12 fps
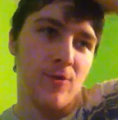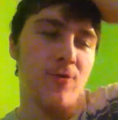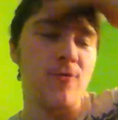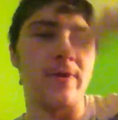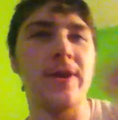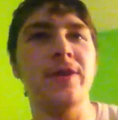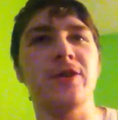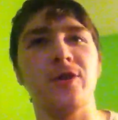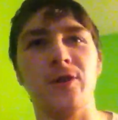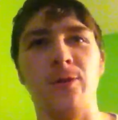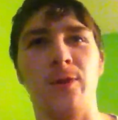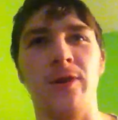Ooh, here's a
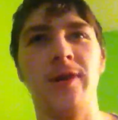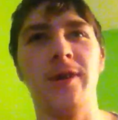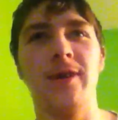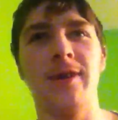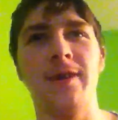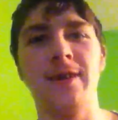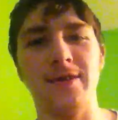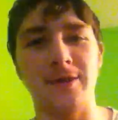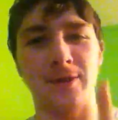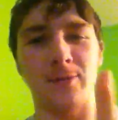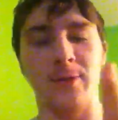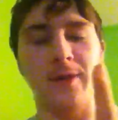good one. Here's a
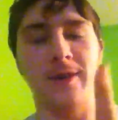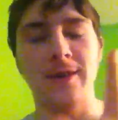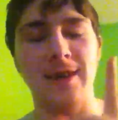good one.